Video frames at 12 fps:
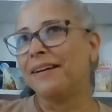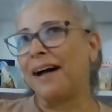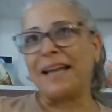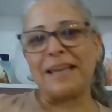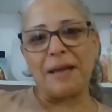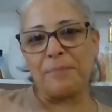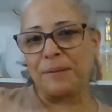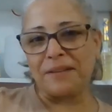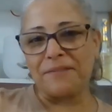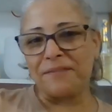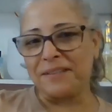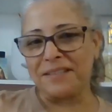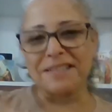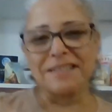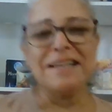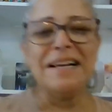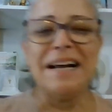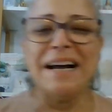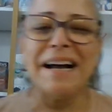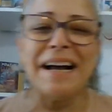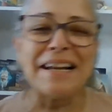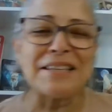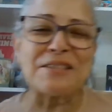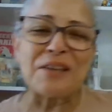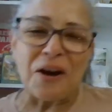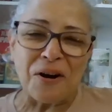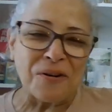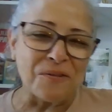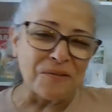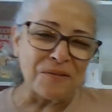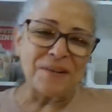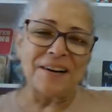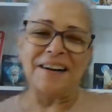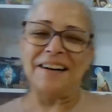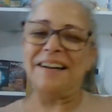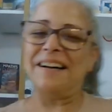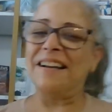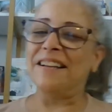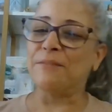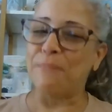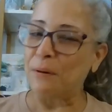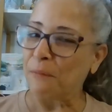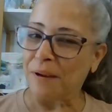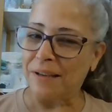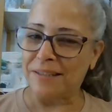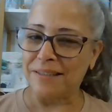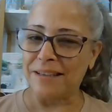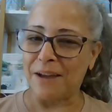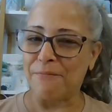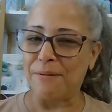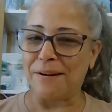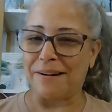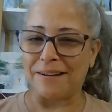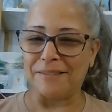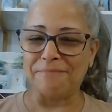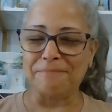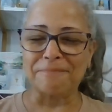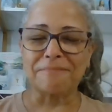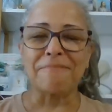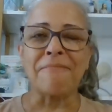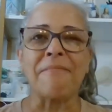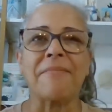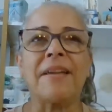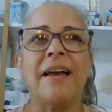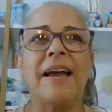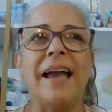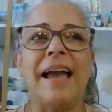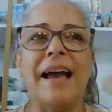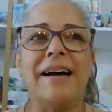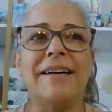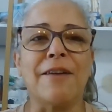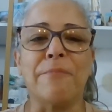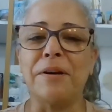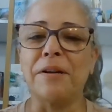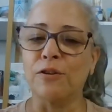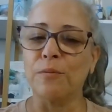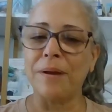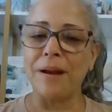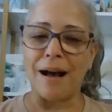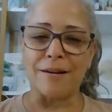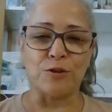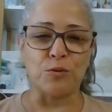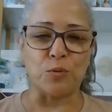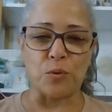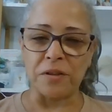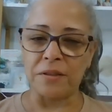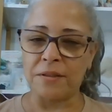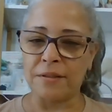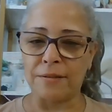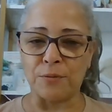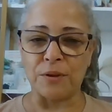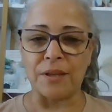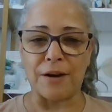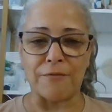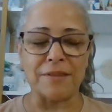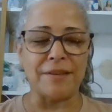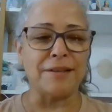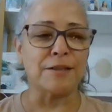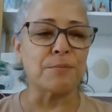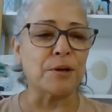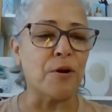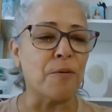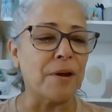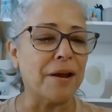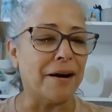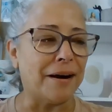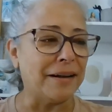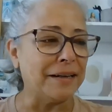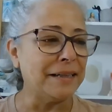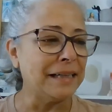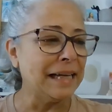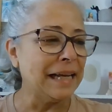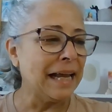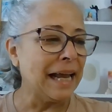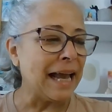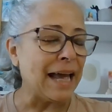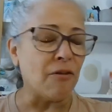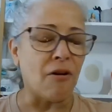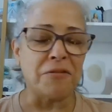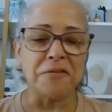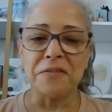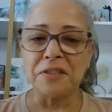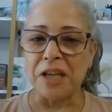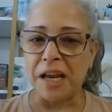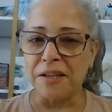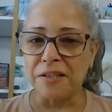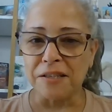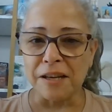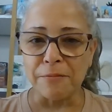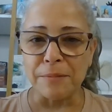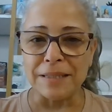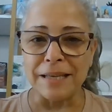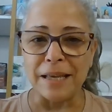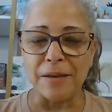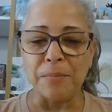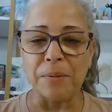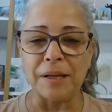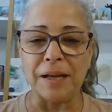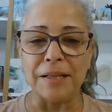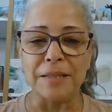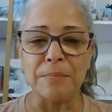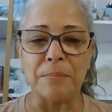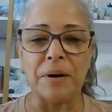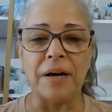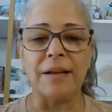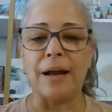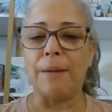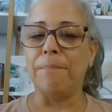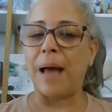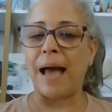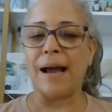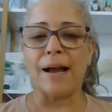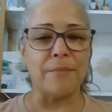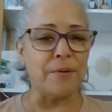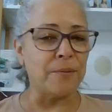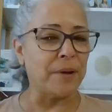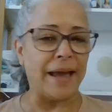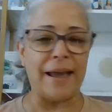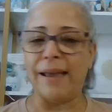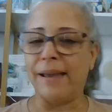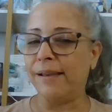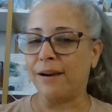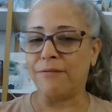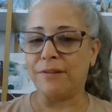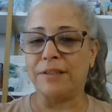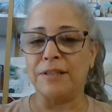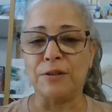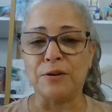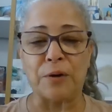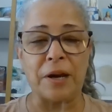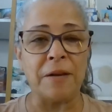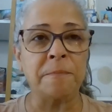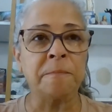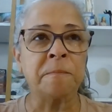I can't believe this. So, it's been a week since I've been on, and I've been a little bit out of sorts with everything that's been going on and all of the changes that have been taking place, but I'm back. I'm okay. Everything's great.